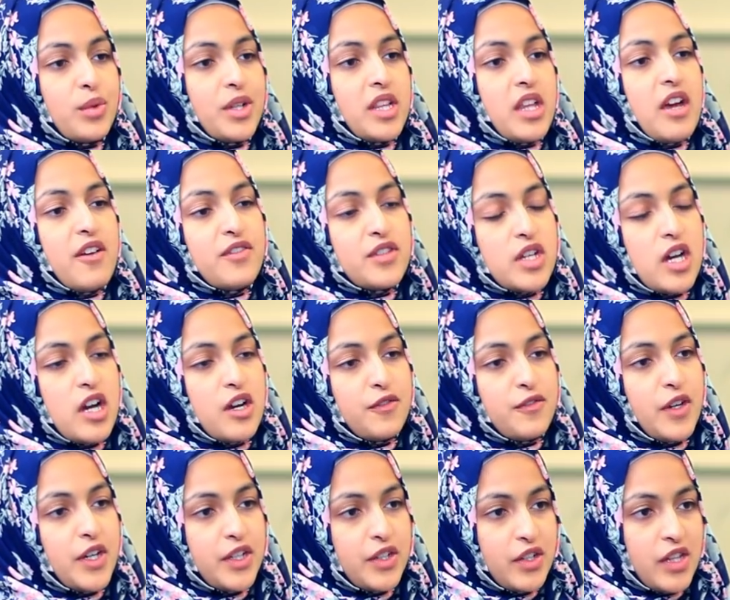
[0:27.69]
we left
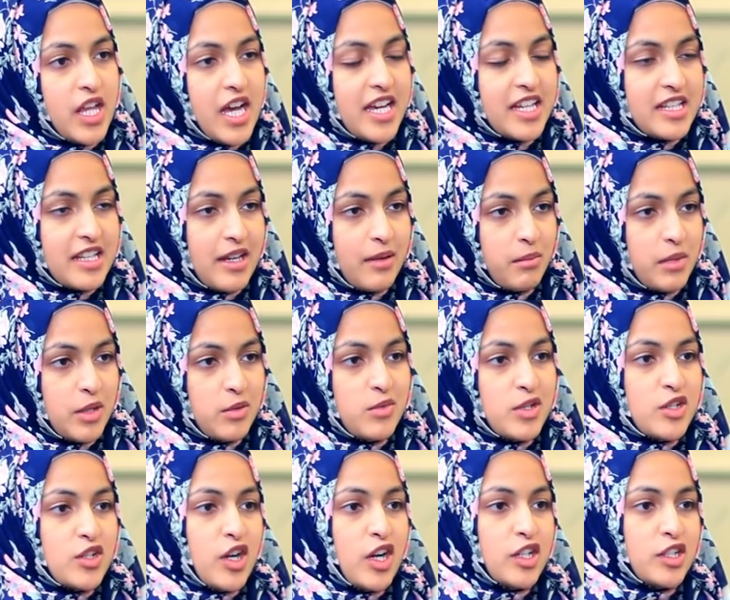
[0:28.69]
off on our last segment.
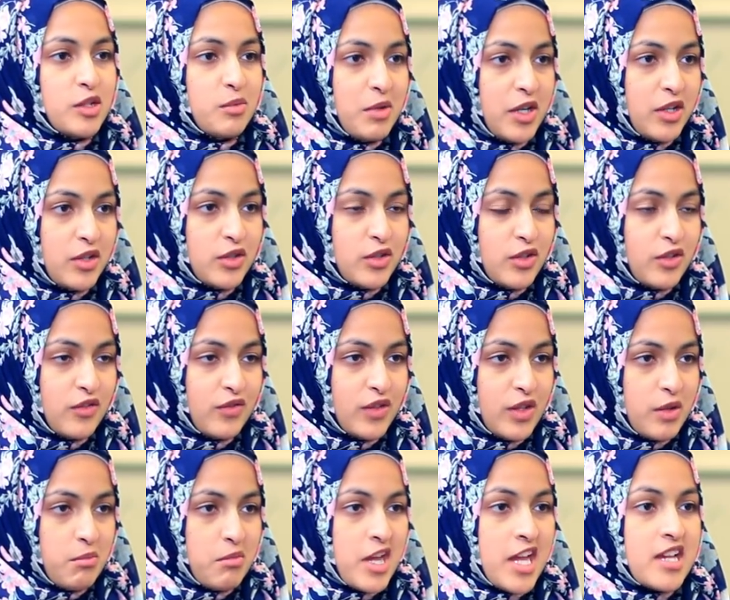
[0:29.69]
We talked about sort of
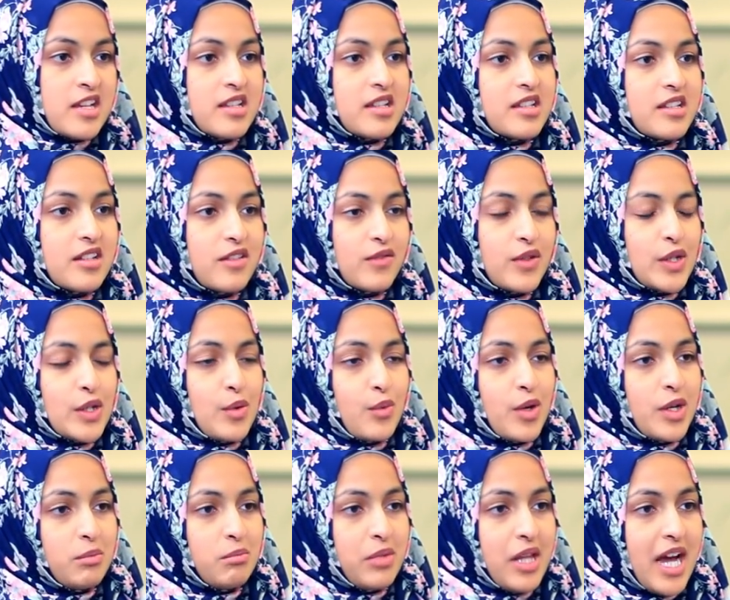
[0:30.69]
the basis of you know
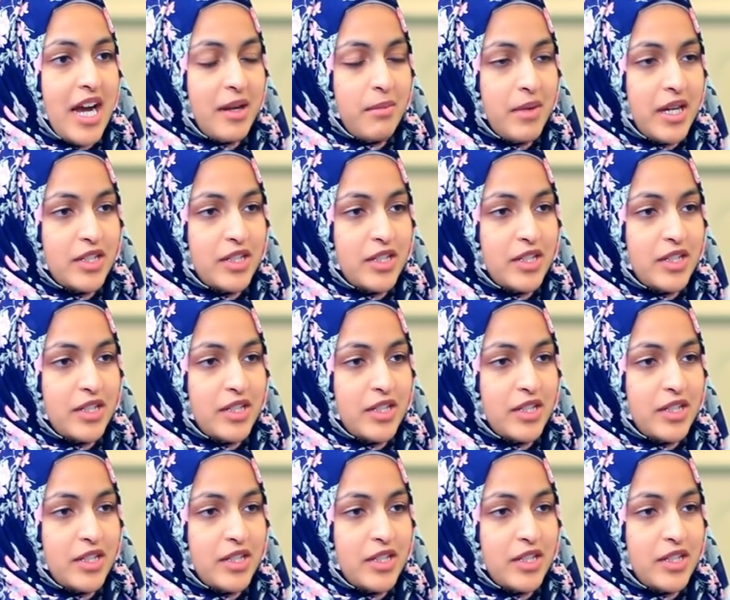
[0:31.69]
what black